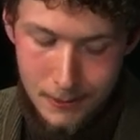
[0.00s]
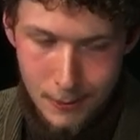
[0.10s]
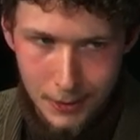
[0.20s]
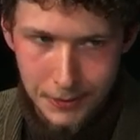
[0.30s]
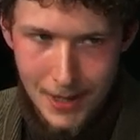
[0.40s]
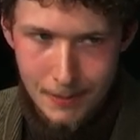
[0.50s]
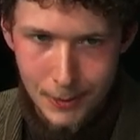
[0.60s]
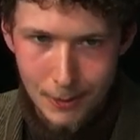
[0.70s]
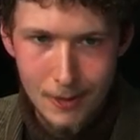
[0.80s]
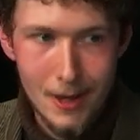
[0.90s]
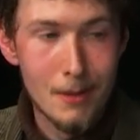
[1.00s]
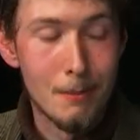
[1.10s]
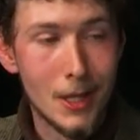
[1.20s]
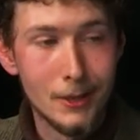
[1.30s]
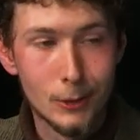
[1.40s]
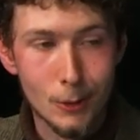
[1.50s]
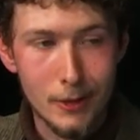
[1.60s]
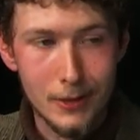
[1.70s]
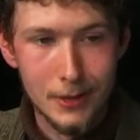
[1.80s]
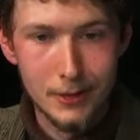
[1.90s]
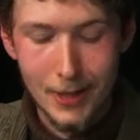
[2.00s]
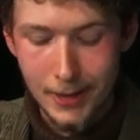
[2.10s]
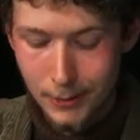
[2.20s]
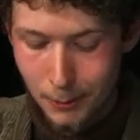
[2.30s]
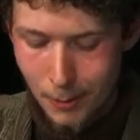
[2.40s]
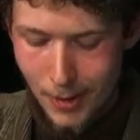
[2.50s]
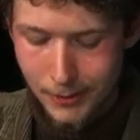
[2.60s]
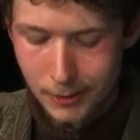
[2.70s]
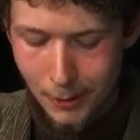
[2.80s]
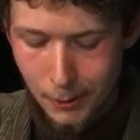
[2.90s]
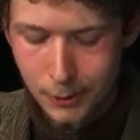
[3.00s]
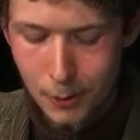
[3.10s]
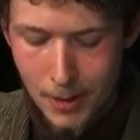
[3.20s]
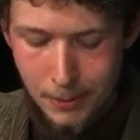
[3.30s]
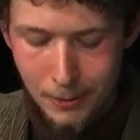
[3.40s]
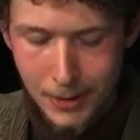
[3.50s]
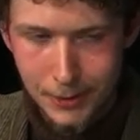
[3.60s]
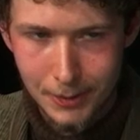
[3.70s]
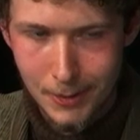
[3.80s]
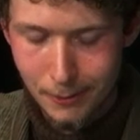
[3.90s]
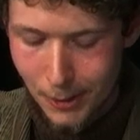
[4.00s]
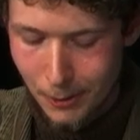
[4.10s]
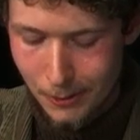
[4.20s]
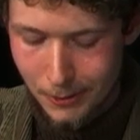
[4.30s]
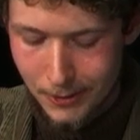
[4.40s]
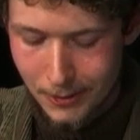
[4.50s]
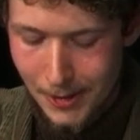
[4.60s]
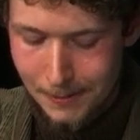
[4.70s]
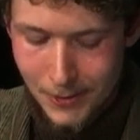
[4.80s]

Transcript: For example, monitoring these sites requires close cooperation with locals